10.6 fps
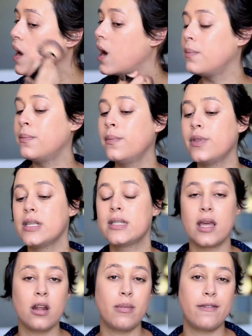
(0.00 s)
The
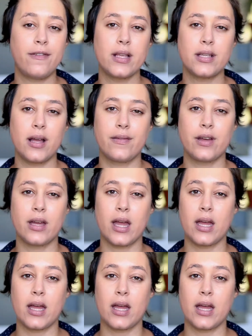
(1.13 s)
skin on my face, however,